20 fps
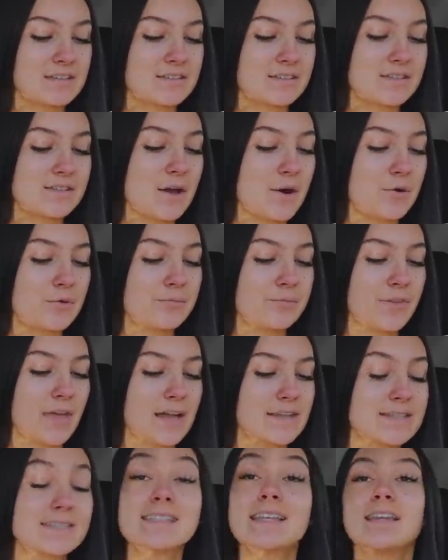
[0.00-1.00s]
So
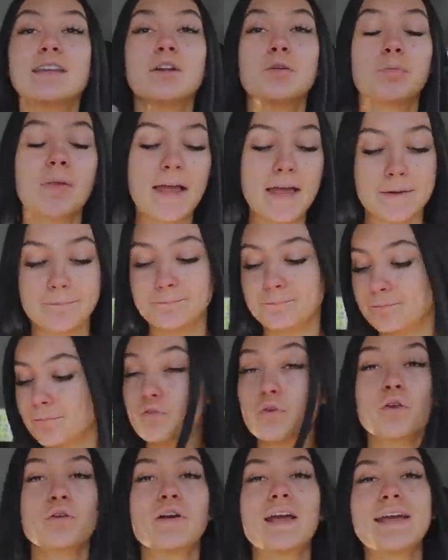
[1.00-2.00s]
that's the little plan
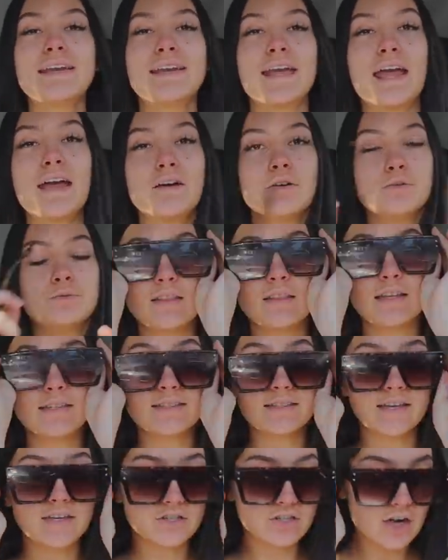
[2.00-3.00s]
for right now. Let's get